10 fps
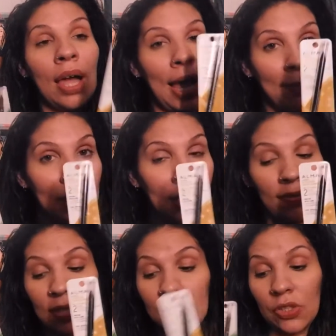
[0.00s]
I'm going to
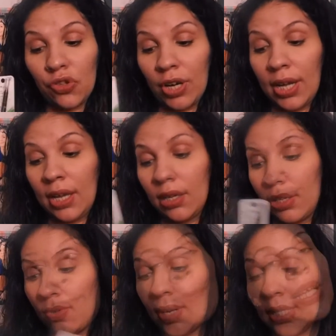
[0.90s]
give these a try. I'll
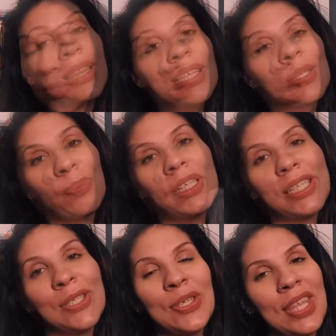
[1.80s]
let you guys know how these
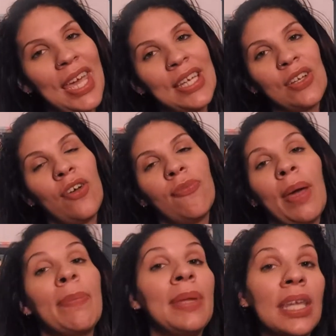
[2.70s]
work. This brings us to the end of
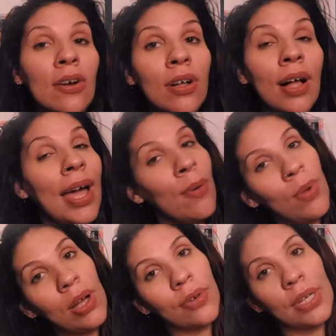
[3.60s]
my mini haul at
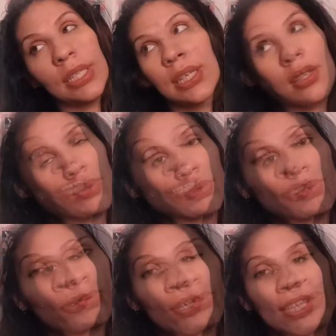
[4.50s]
Walgreens. I hope you guys
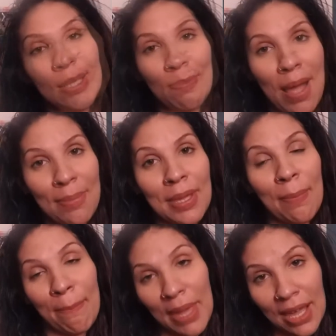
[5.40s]
enjoyed this Mommy
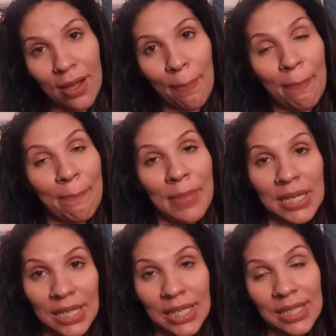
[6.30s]
Makeup
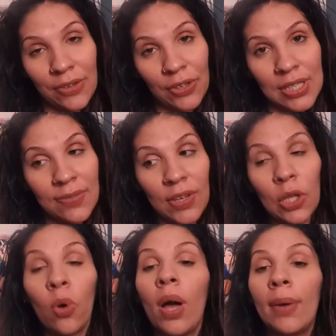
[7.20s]
Monday series
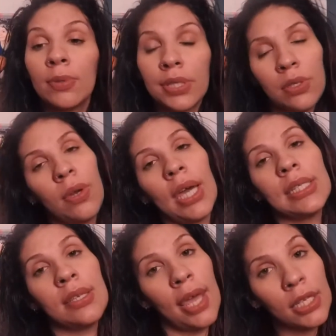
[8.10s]
video. I will see you
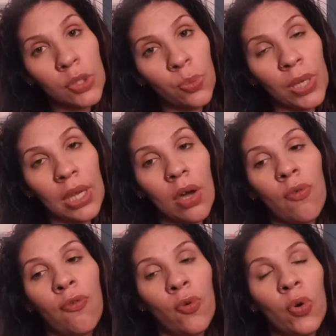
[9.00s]
guys next week
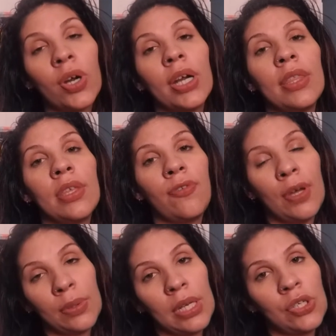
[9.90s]
for the
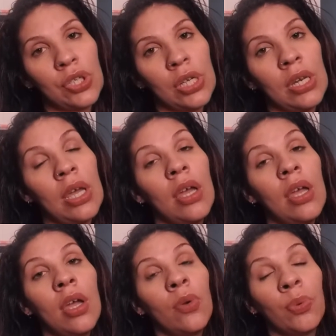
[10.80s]
foundation
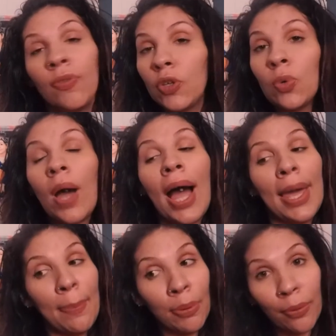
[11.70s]
review,
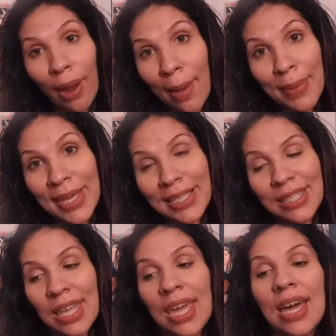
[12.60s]
I
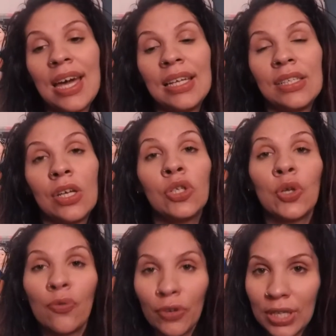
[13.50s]
promise. And
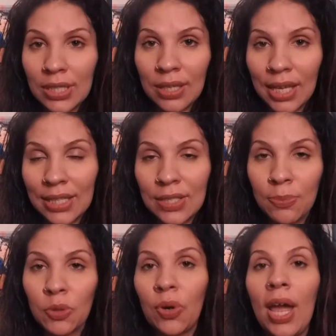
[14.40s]
don't forget to like and
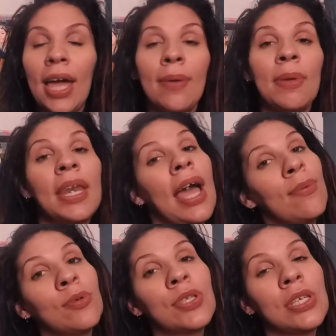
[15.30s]
subscribe, and I
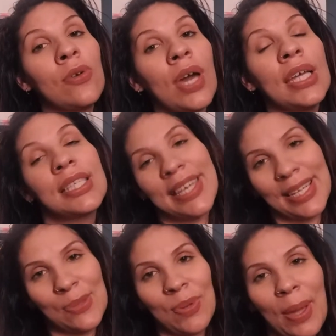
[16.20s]
will see you guys
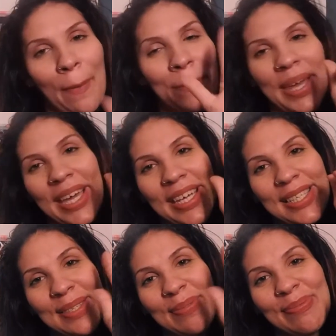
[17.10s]
next week. Bye, guys.